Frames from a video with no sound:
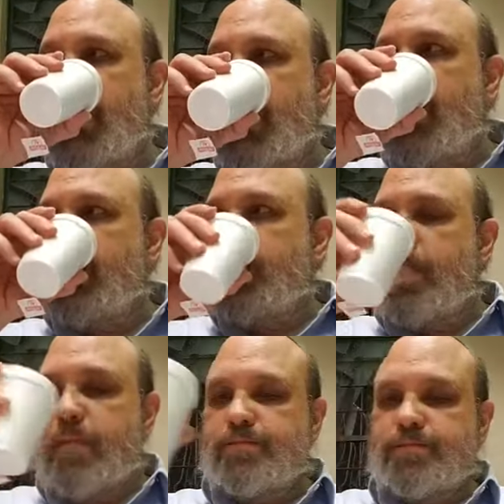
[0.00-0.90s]
how many
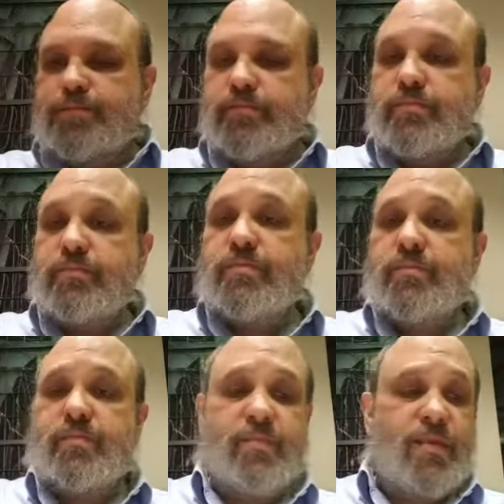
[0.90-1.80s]
years before is
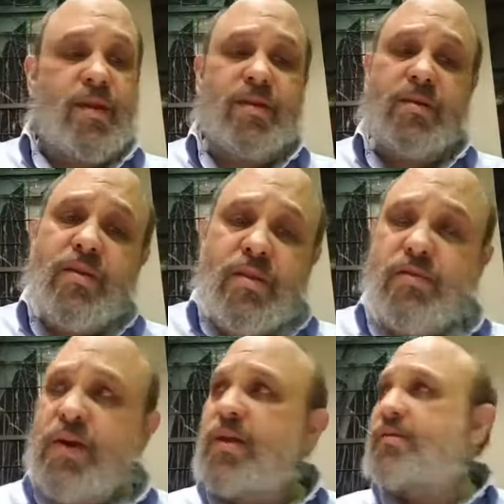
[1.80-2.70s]
that
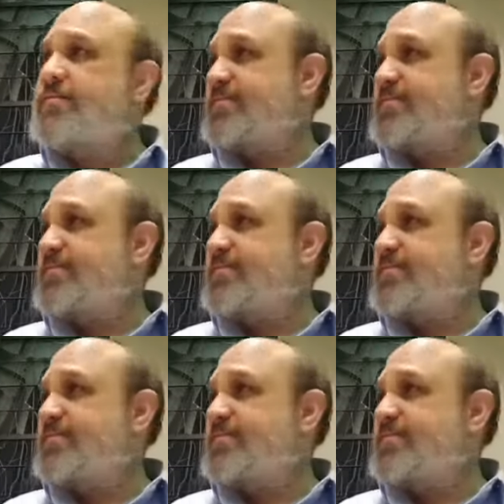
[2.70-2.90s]
three